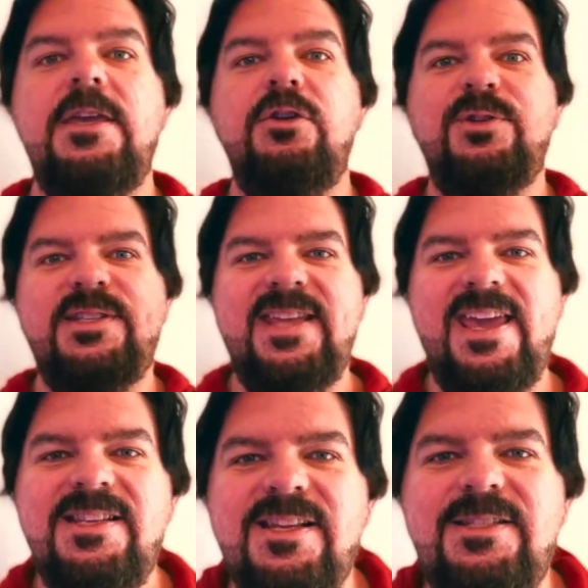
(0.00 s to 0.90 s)
you
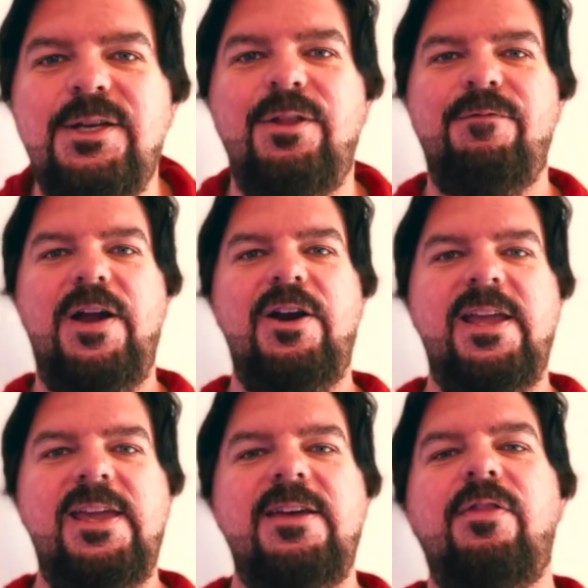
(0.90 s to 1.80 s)
stayed until the
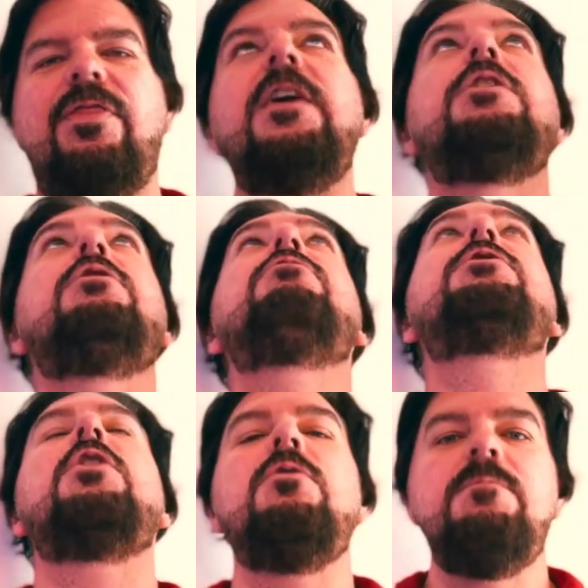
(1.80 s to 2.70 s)
very end. Thank you
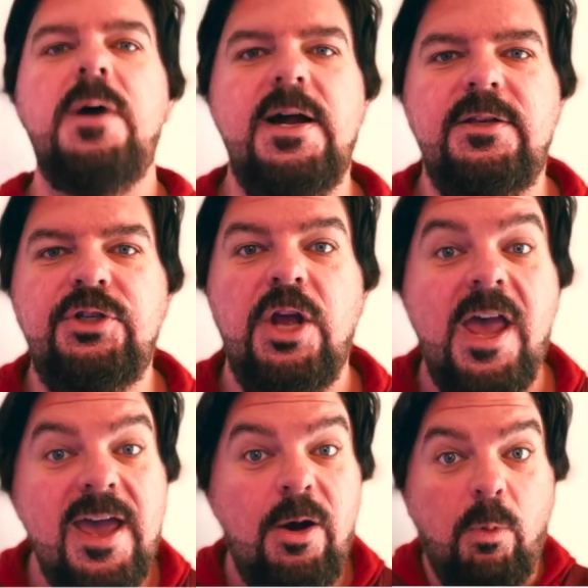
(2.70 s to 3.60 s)
so much.
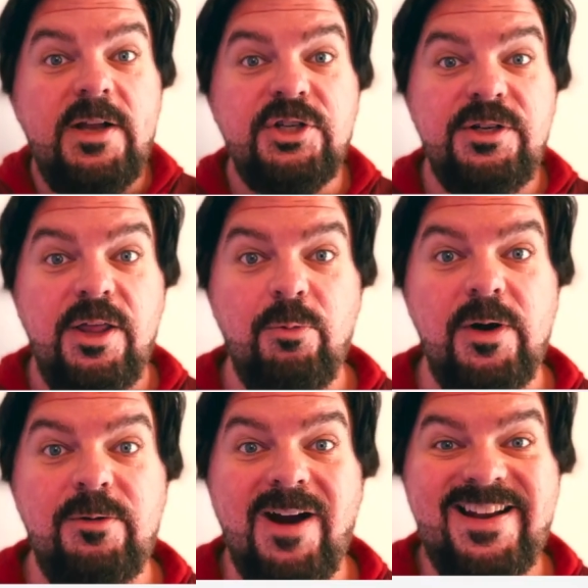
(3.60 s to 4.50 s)
Watch another
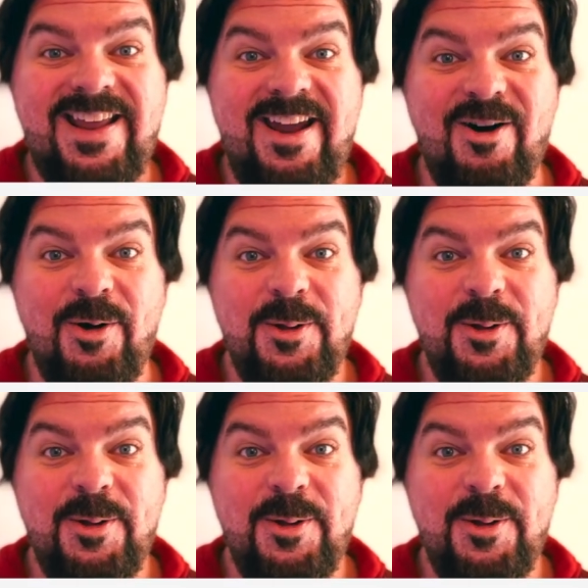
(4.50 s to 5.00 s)
one right now.